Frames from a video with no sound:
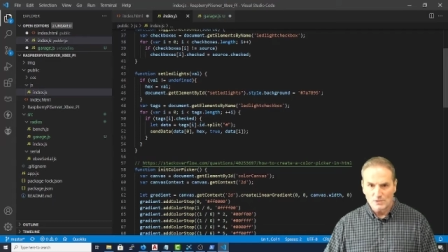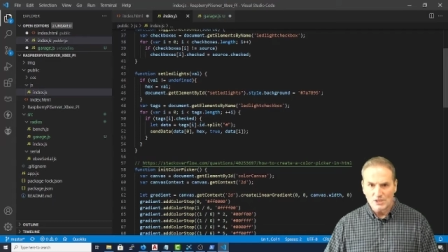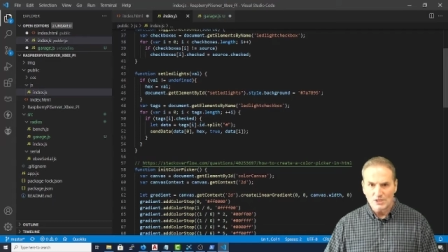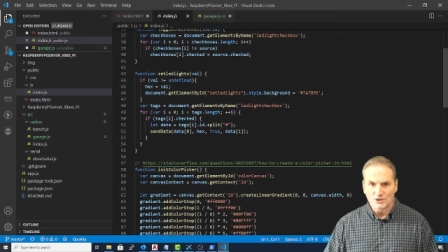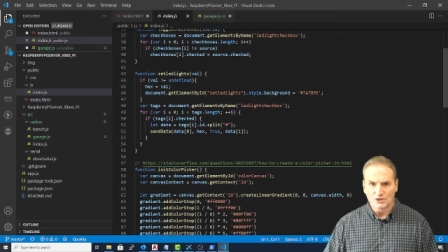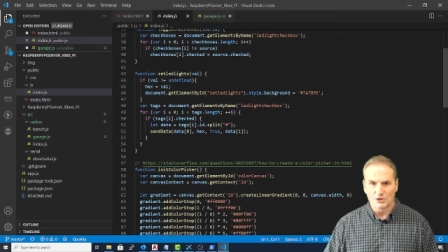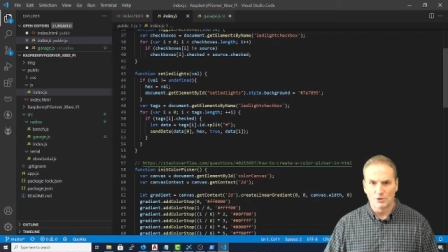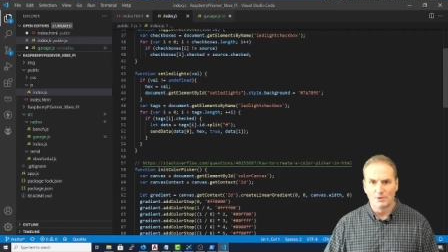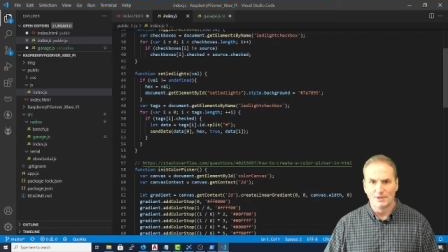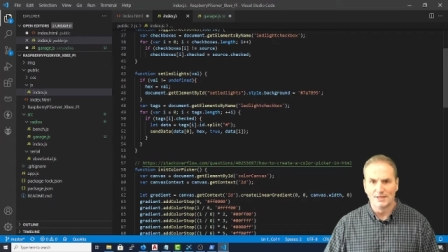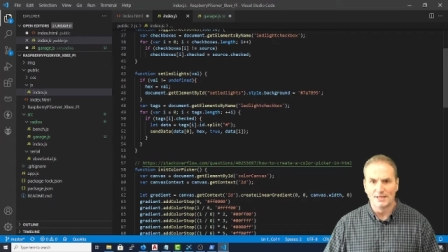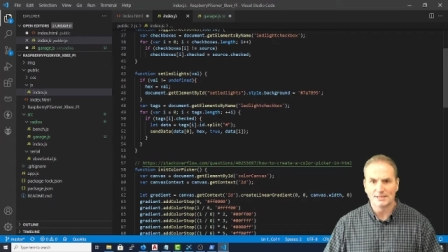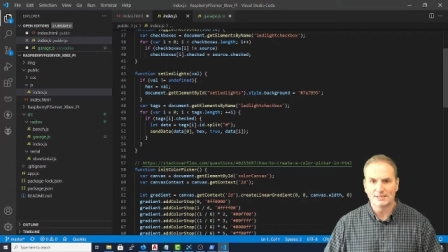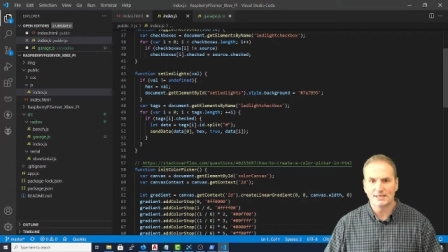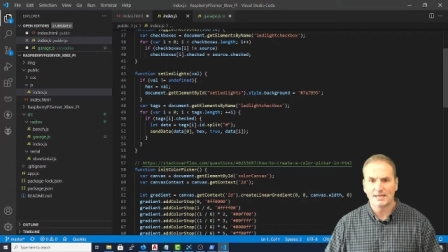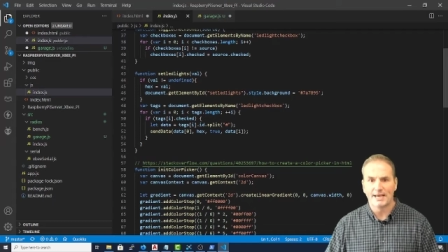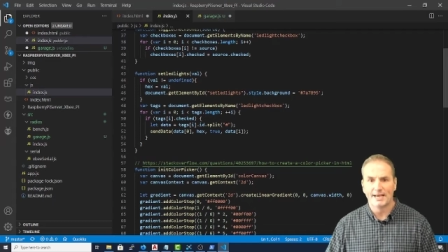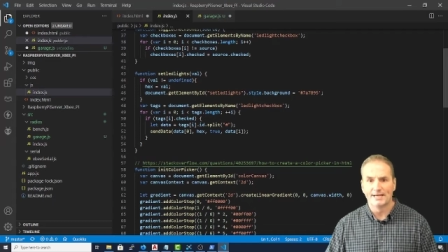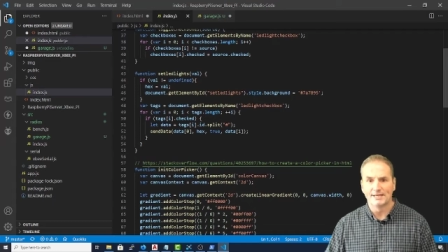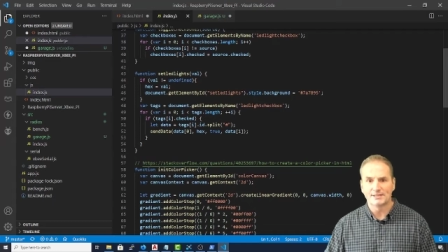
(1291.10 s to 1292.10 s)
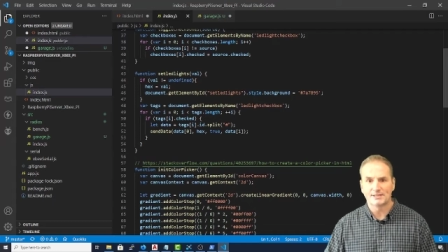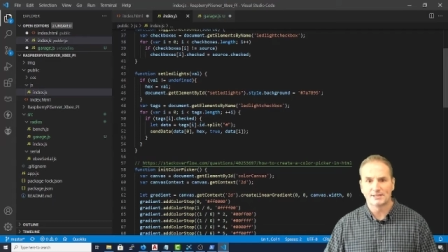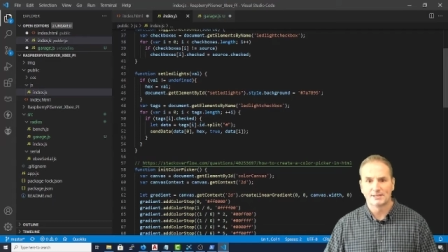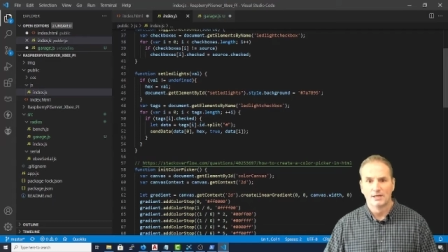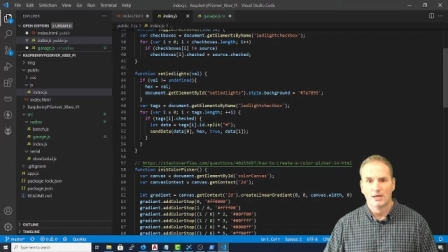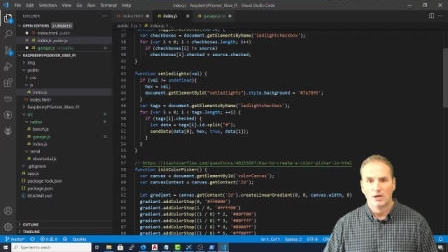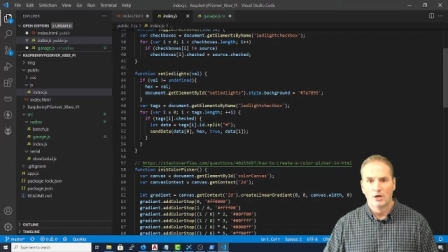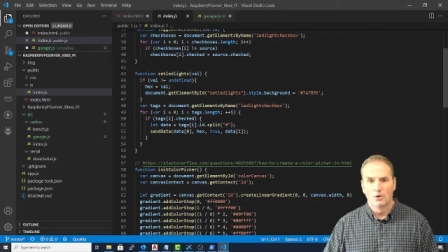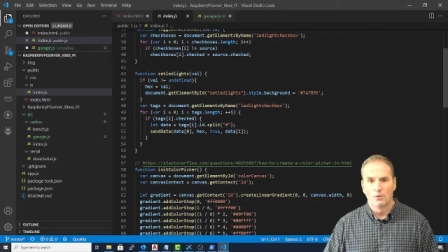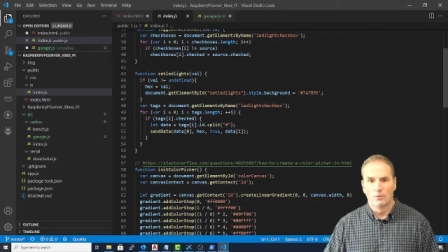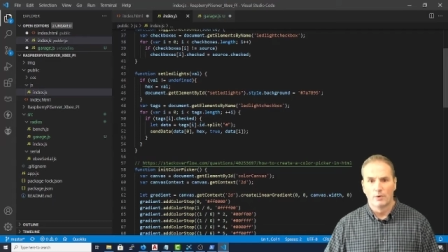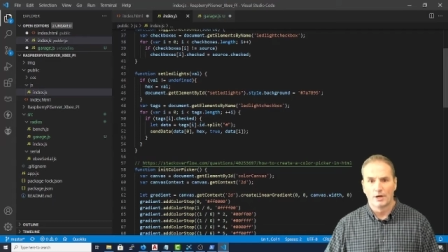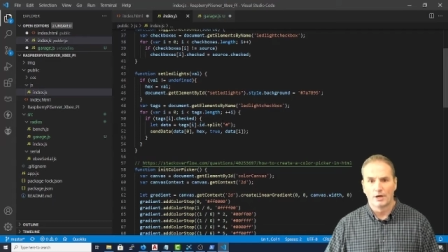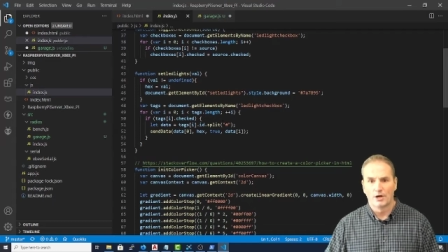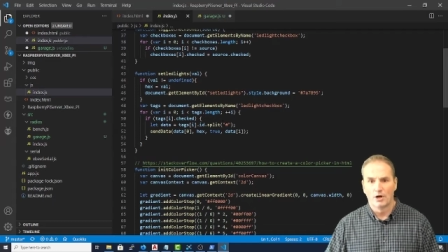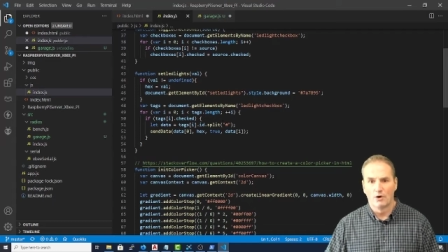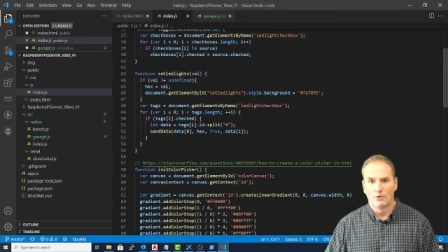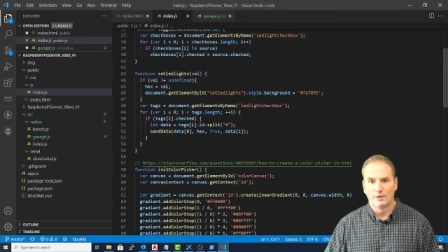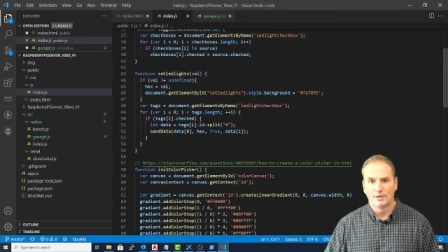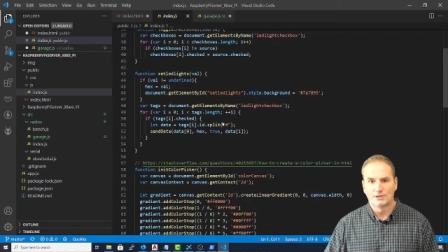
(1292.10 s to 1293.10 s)
So in this case, we're
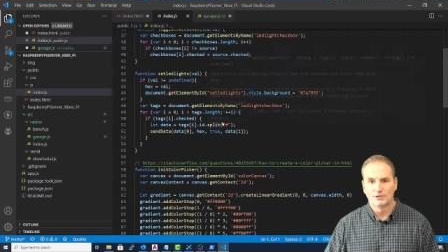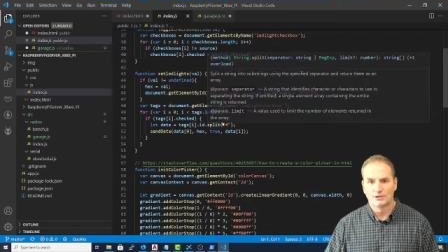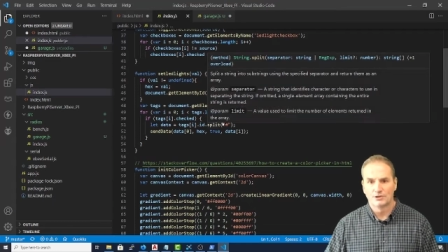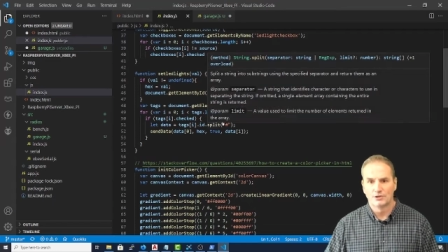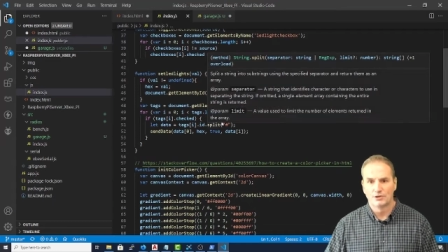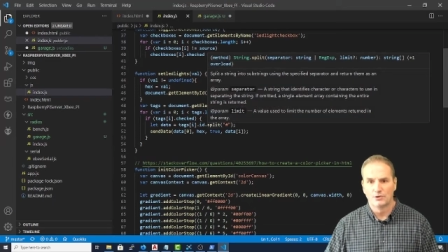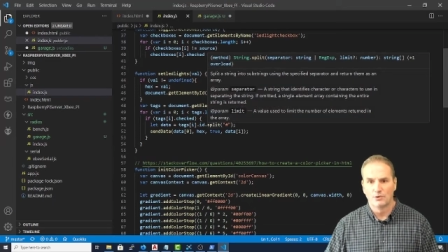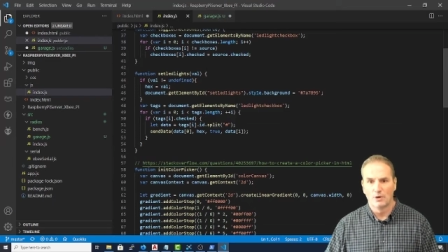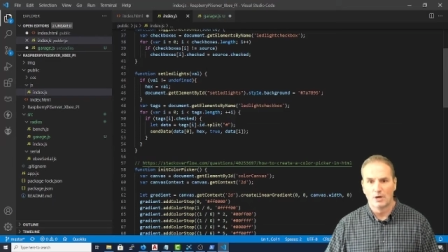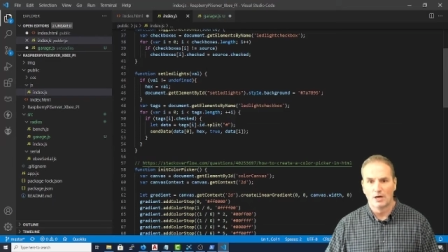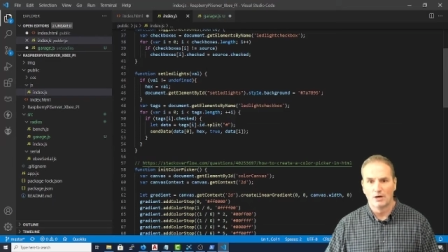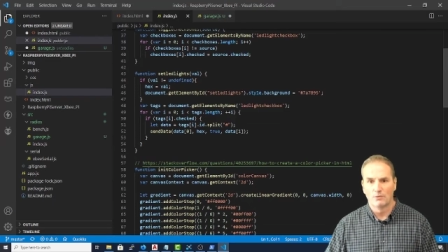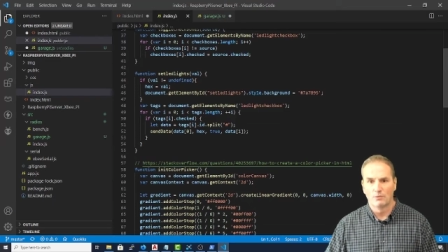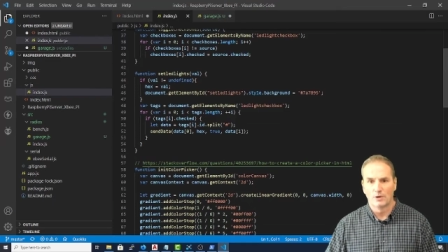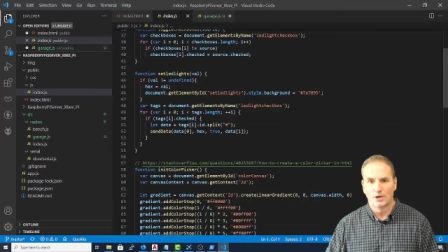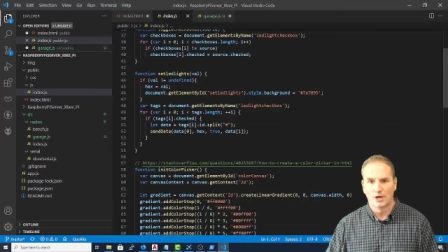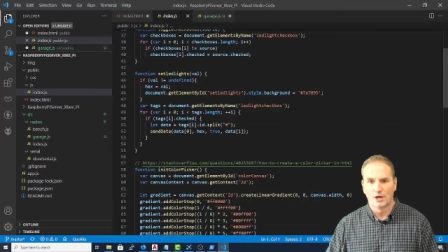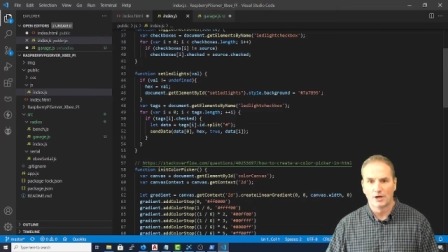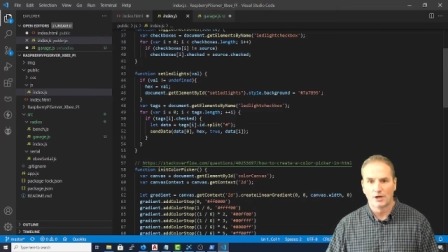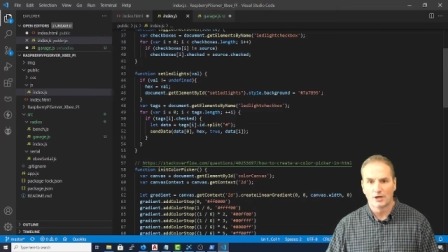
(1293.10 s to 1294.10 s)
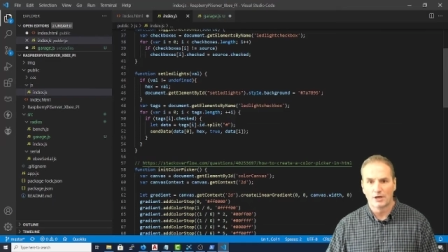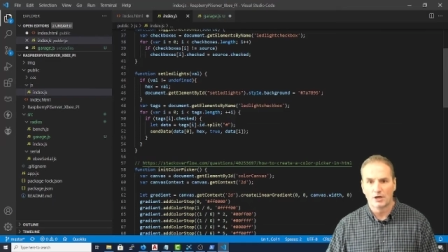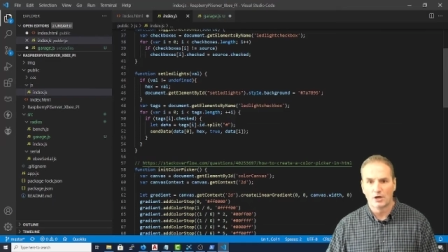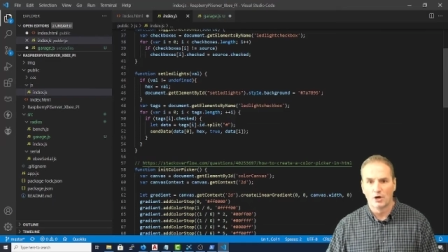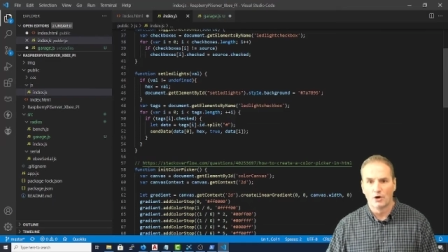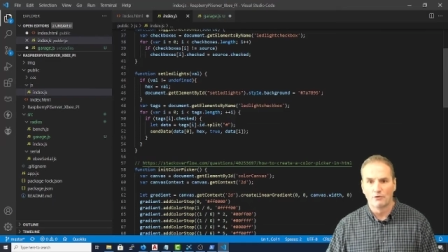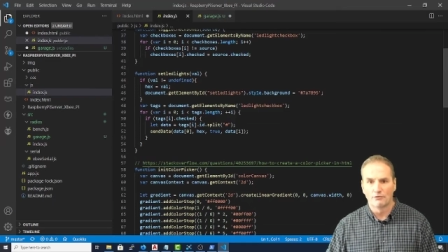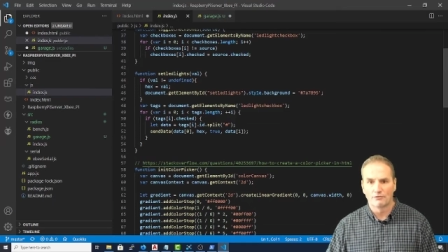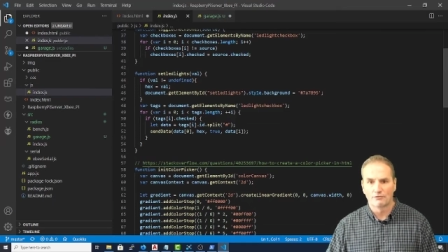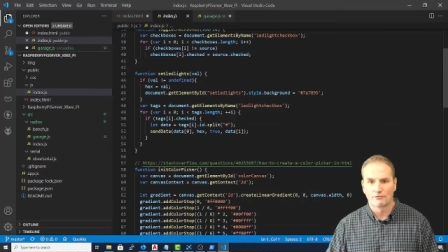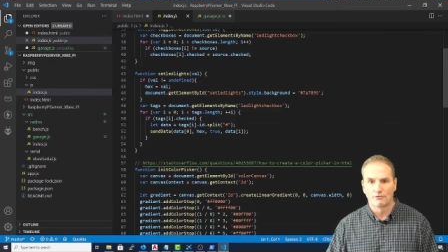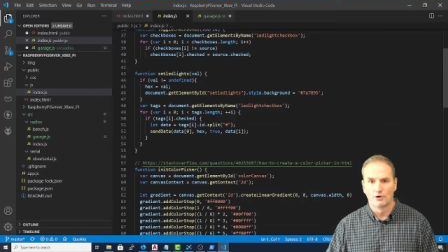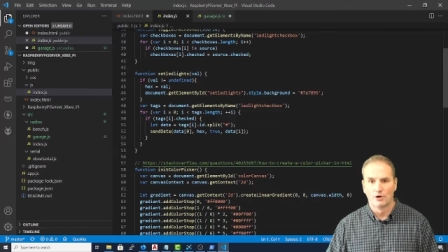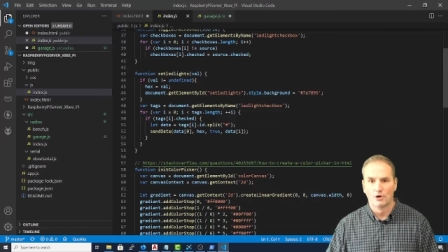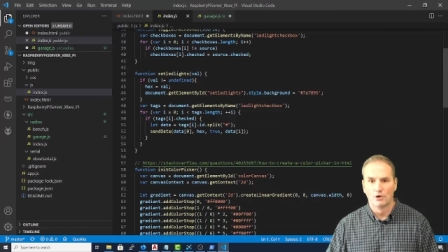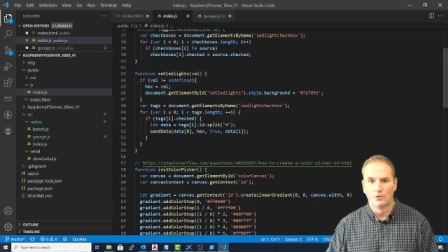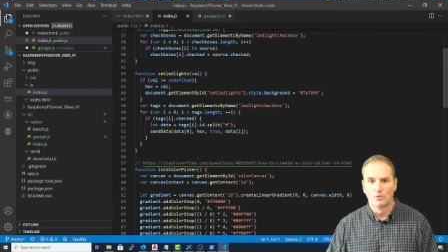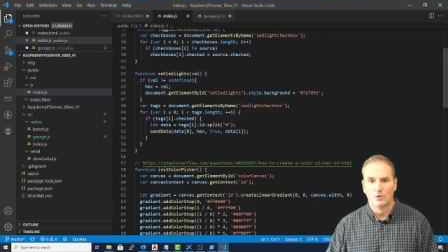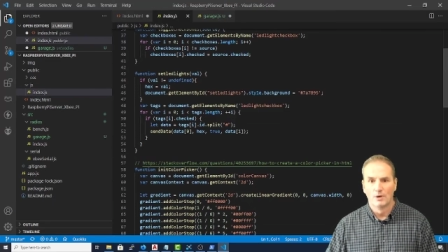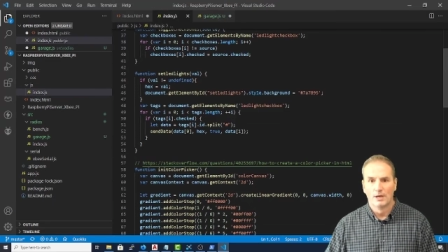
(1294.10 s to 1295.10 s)
going to go
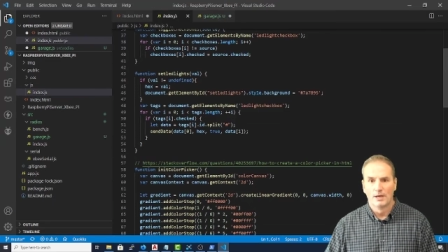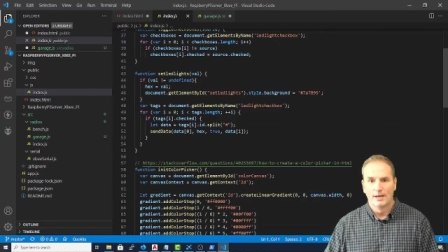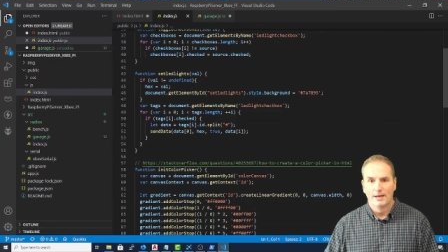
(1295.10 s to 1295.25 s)
through,